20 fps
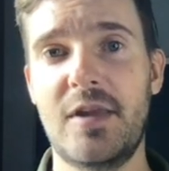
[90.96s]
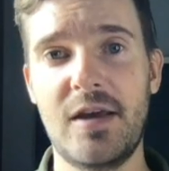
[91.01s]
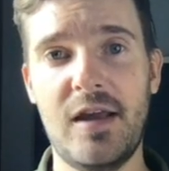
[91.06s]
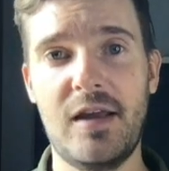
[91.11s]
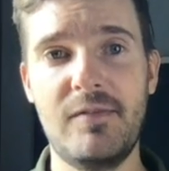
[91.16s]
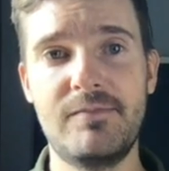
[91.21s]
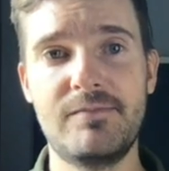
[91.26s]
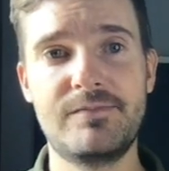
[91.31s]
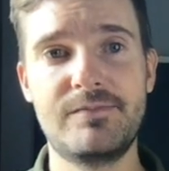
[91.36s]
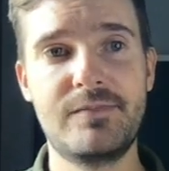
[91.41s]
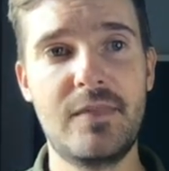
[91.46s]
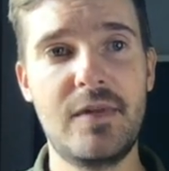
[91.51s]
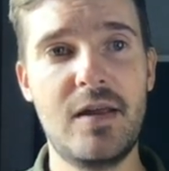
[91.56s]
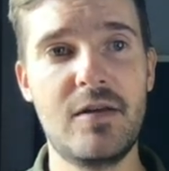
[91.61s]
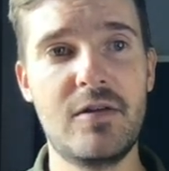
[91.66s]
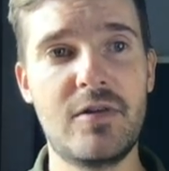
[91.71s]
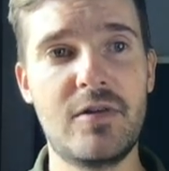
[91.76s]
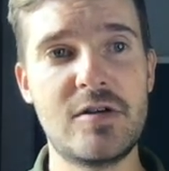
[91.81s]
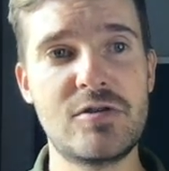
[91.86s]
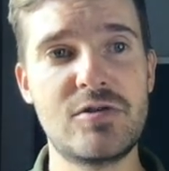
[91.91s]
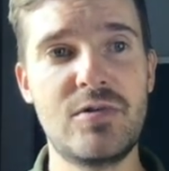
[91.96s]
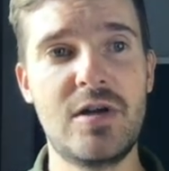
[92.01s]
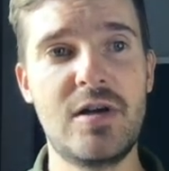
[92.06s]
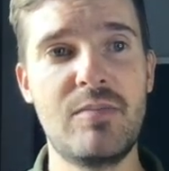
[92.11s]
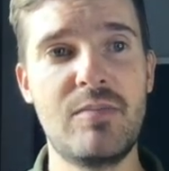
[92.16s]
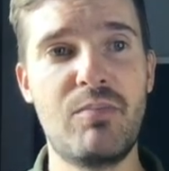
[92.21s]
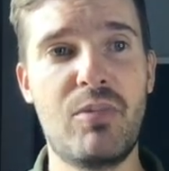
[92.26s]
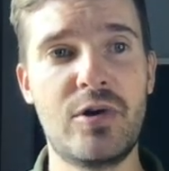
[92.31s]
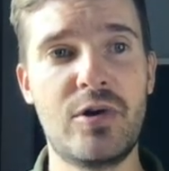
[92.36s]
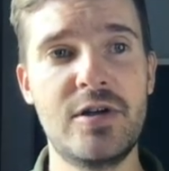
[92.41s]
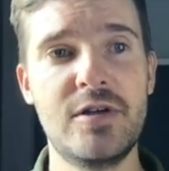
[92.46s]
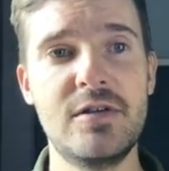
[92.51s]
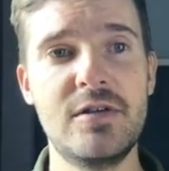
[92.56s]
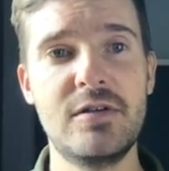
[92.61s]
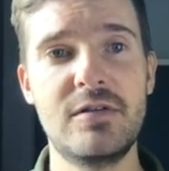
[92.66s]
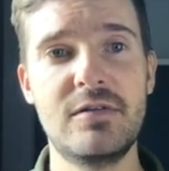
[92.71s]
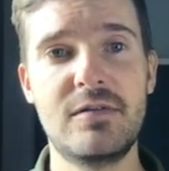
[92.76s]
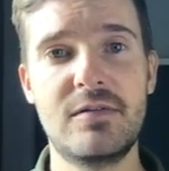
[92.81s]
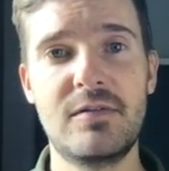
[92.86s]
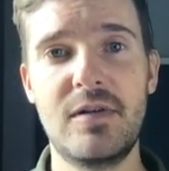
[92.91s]
Okay, that's really
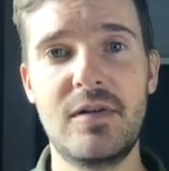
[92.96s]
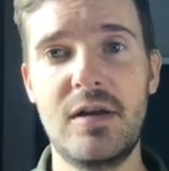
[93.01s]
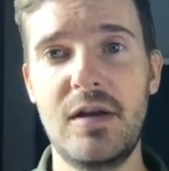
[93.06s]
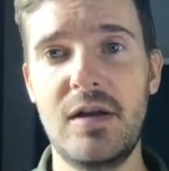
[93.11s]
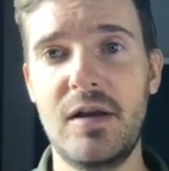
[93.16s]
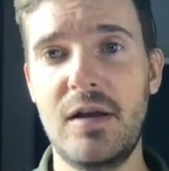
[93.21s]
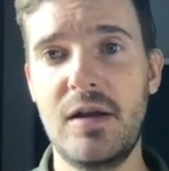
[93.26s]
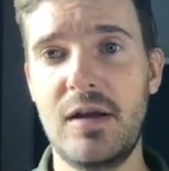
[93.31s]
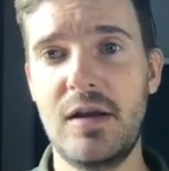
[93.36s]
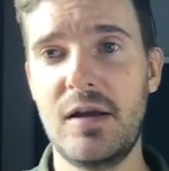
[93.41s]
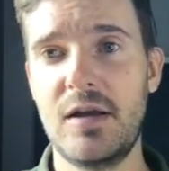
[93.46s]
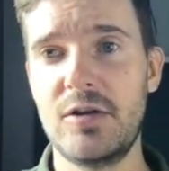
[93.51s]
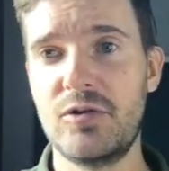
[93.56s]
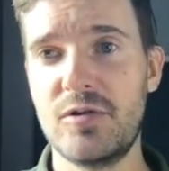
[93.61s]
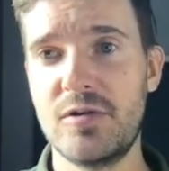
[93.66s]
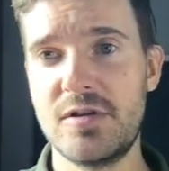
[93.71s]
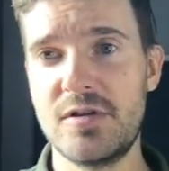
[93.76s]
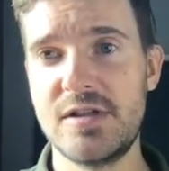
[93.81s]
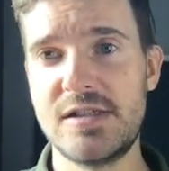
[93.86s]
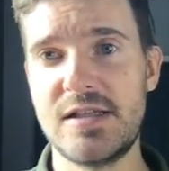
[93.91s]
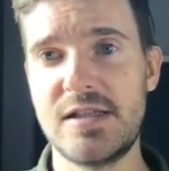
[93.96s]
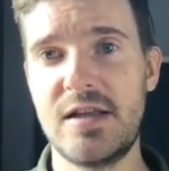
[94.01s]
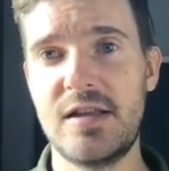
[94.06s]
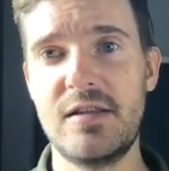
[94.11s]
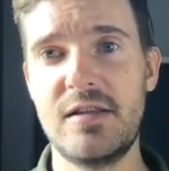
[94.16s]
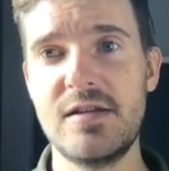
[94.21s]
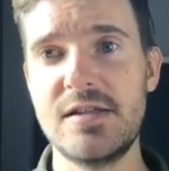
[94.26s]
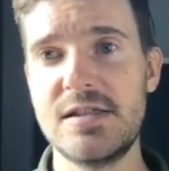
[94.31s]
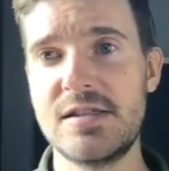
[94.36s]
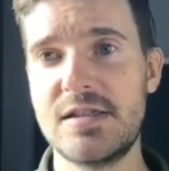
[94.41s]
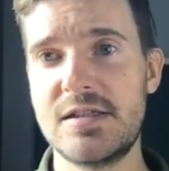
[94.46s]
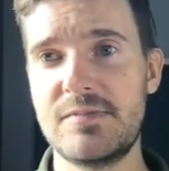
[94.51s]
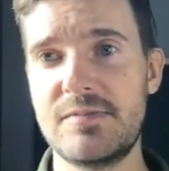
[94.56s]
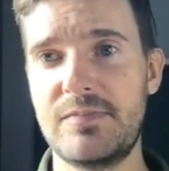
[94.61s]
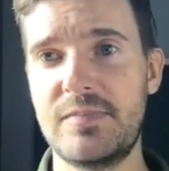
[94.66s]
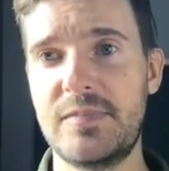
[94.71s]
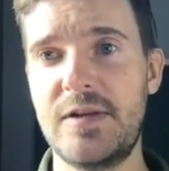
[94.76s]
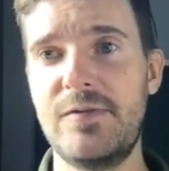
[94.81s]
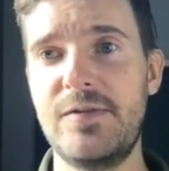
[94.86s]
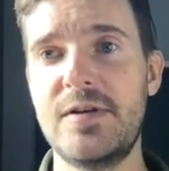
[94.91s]
important to understand this
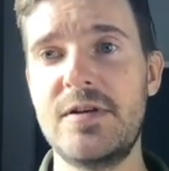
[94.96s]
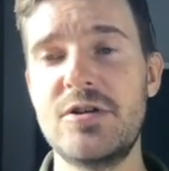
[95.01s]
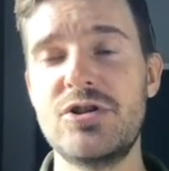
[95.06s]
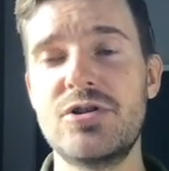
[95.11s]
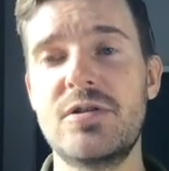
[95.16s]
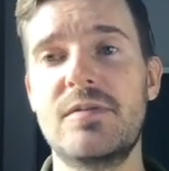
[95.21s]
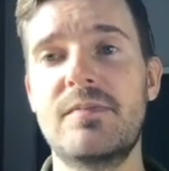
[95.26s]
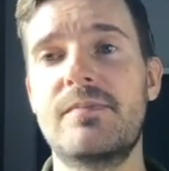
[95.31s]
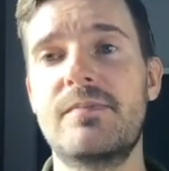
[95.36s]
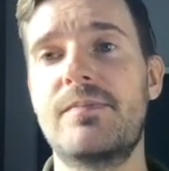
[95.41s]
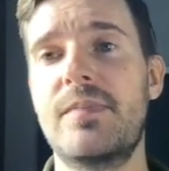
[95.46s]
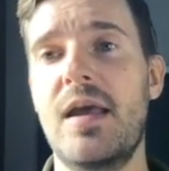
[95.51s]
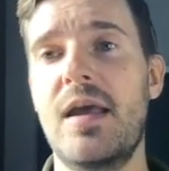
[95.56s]
definition.